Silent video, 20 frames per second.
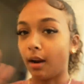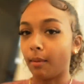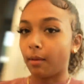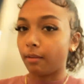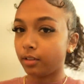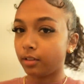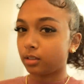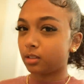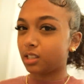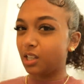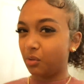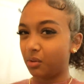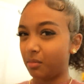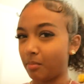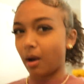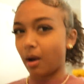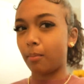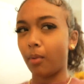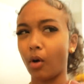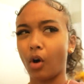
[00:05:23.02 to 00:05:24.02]
obviously I
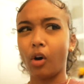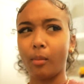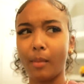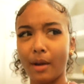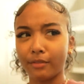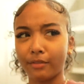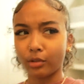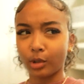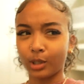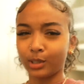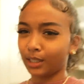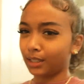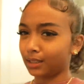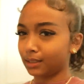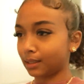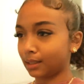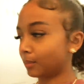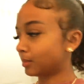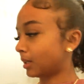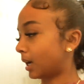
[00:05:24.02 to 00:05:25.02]
would mop all my floors at
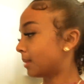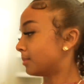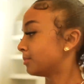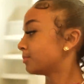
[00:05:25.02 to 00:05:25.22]
the same time.